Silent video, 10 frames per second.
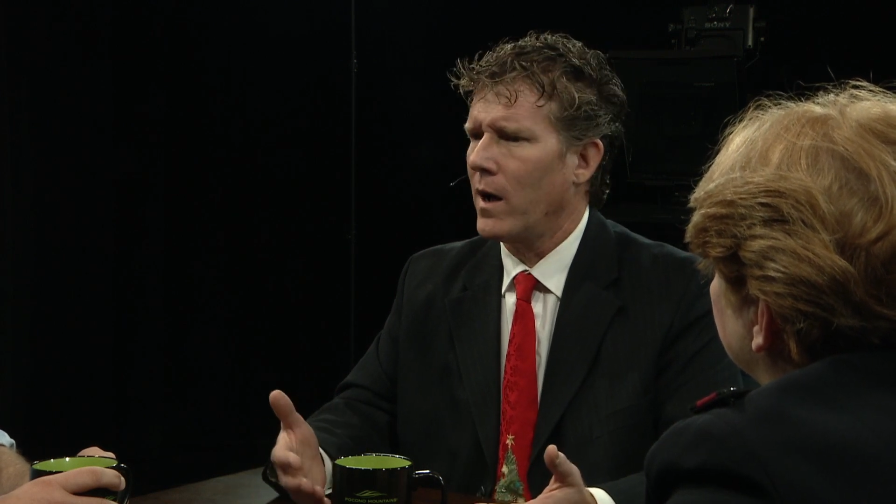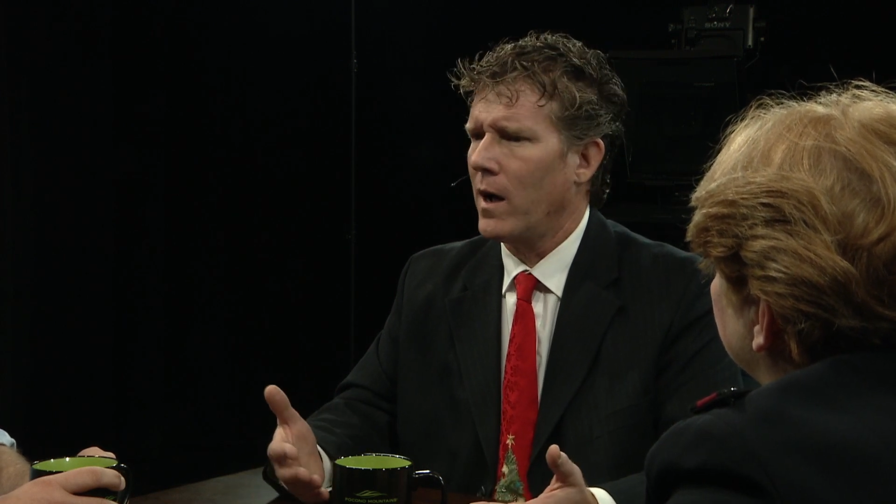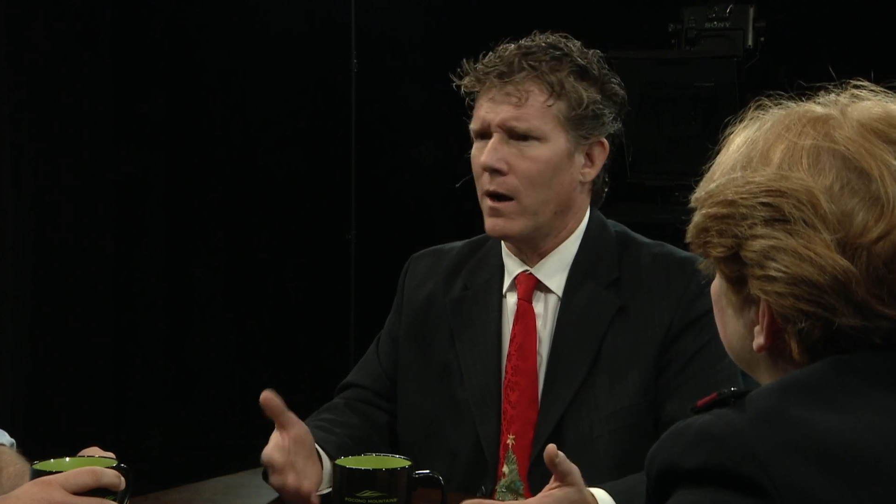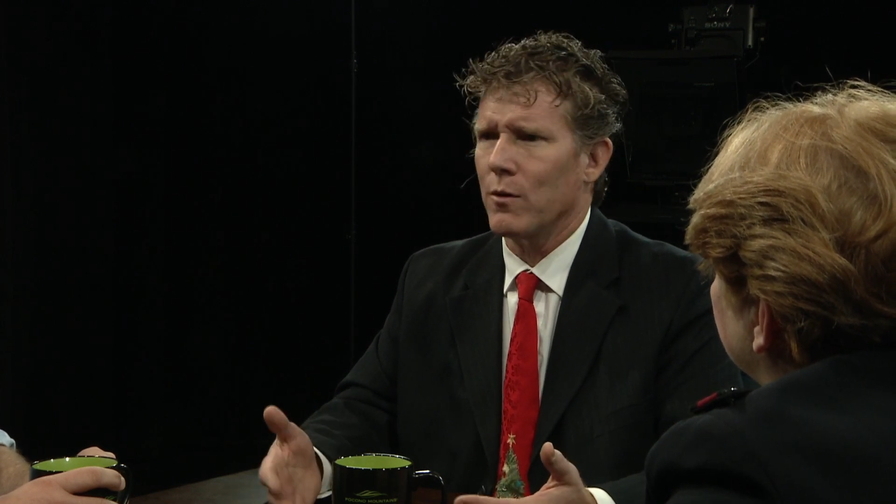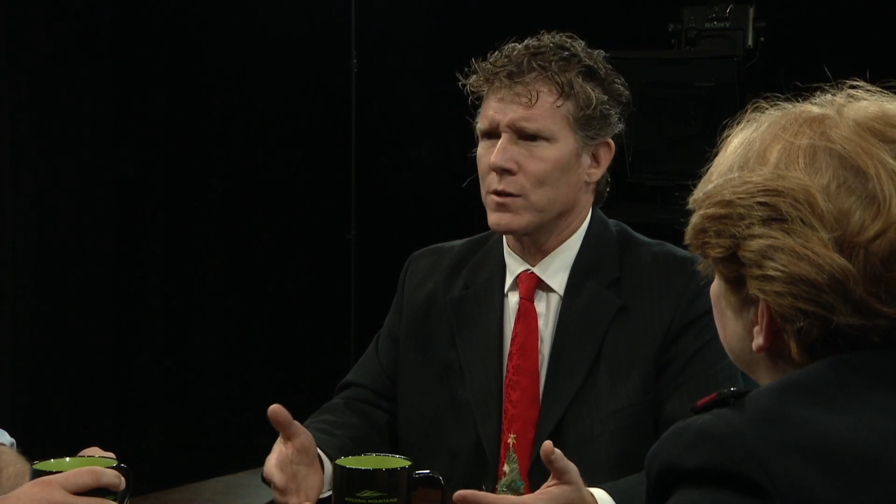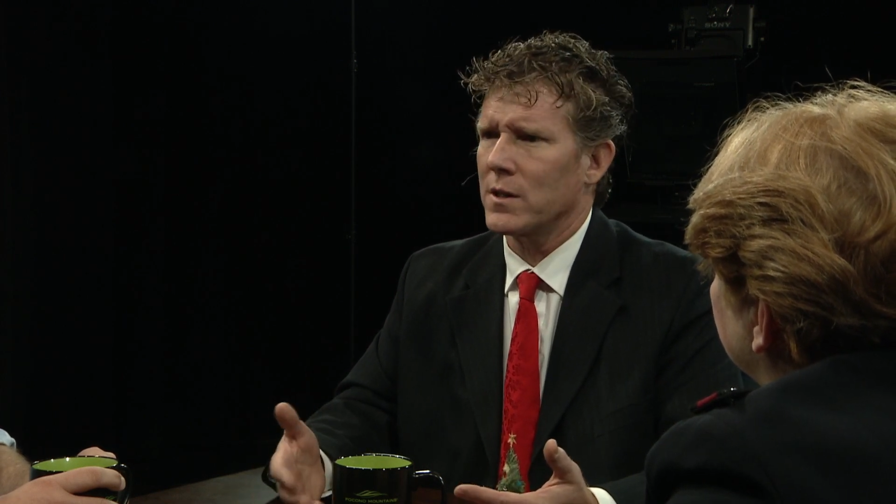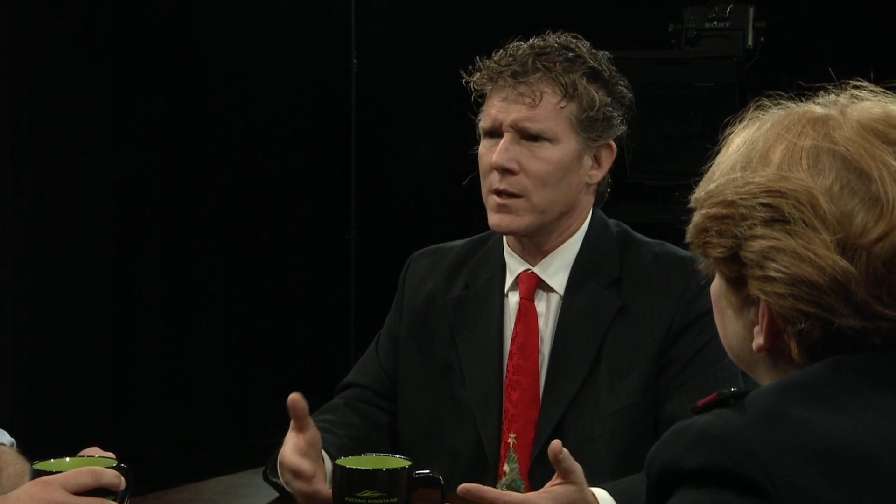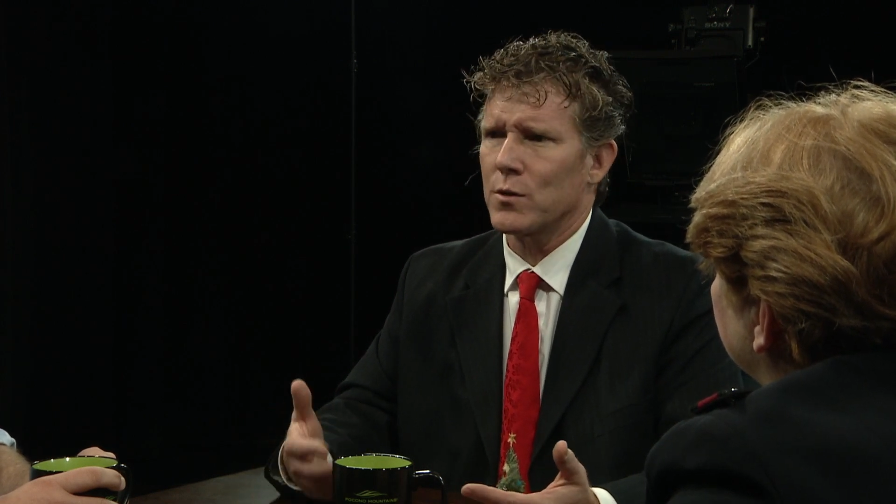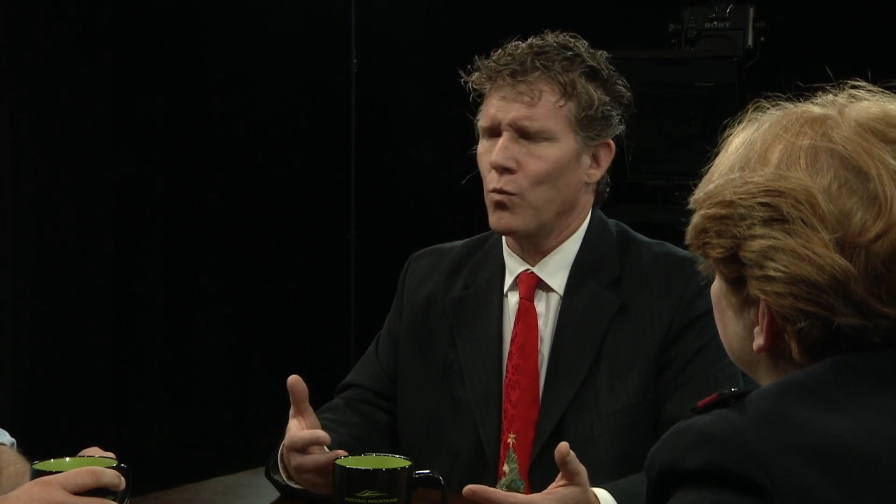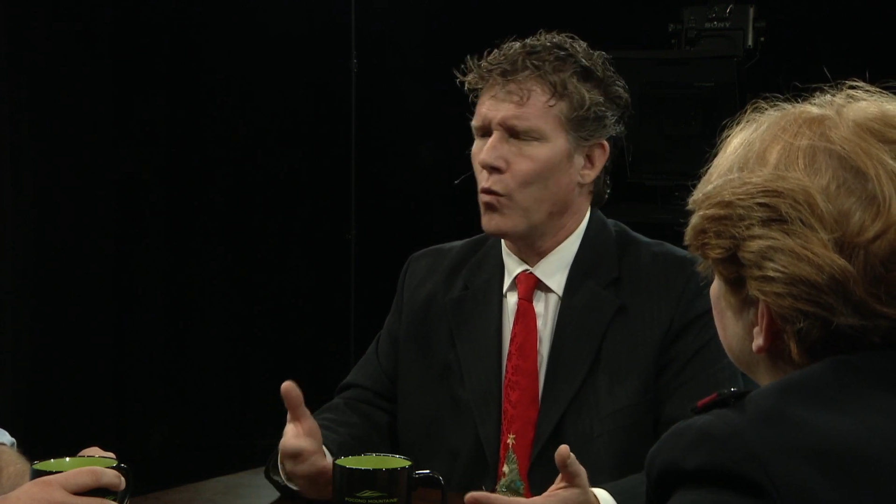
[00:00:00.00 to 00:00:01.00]
a house
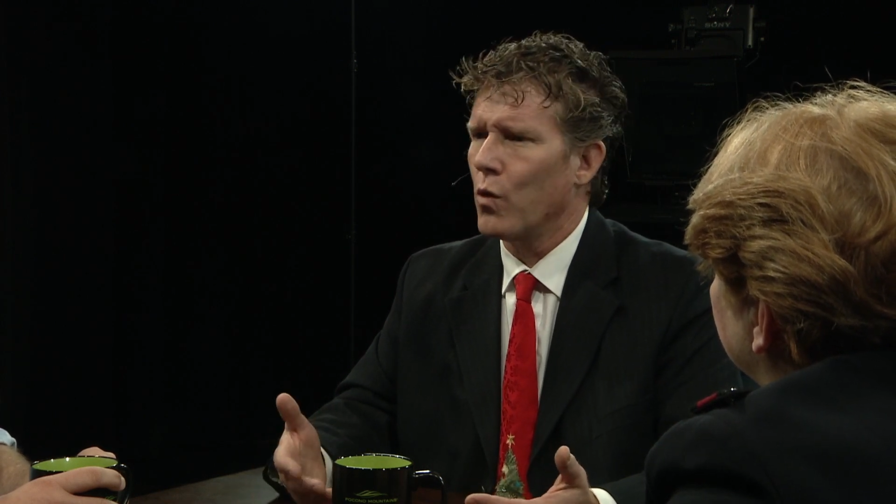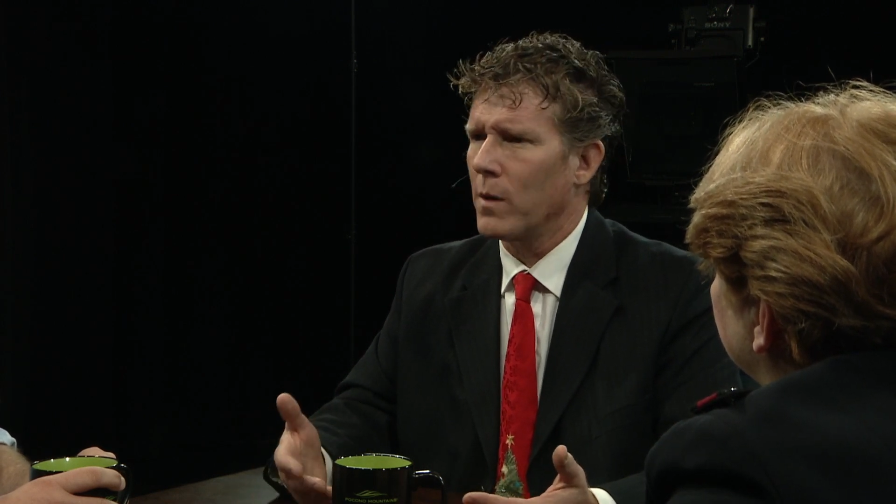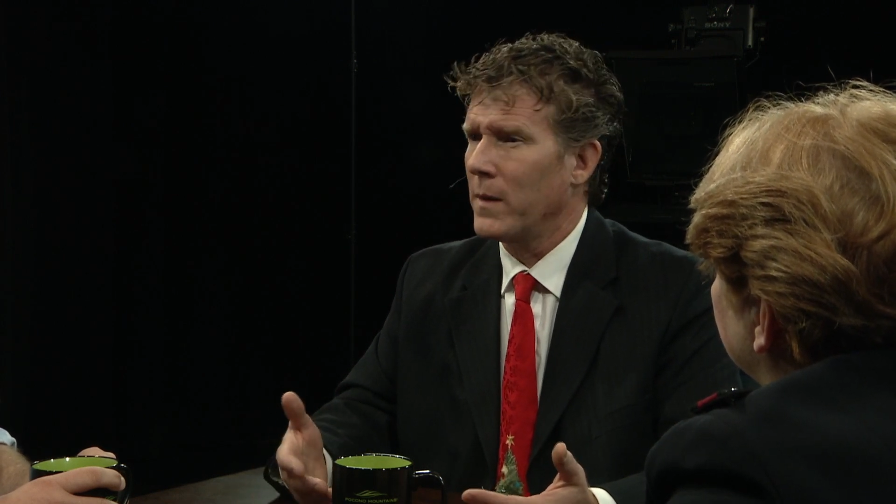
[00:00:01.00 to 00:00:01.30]
that's warm.